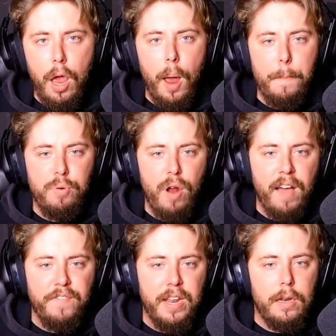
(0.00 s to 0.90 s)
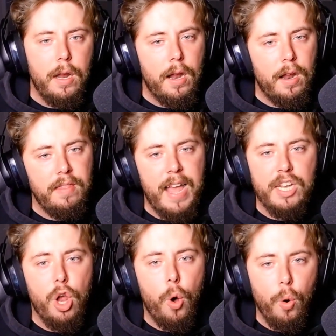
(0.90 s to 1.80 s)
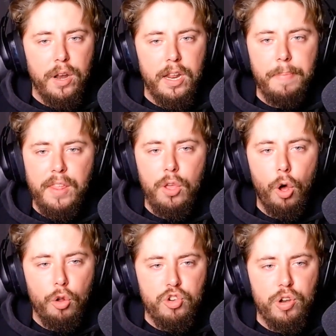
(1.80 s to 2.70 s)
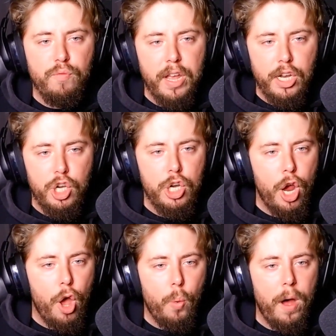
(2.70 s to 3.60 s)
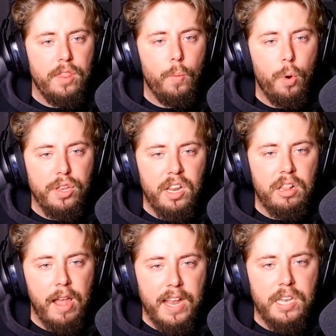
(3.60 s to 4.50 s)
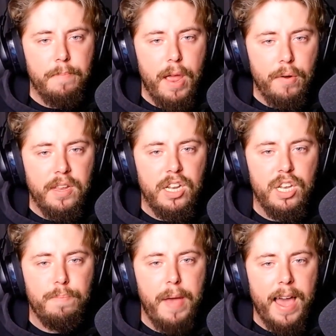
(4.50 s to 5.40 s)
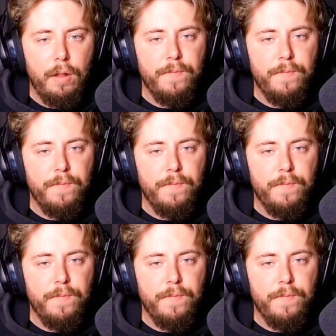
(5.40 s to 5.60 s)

Profit that's hoarded by the ultra rich while the working class Americans battle for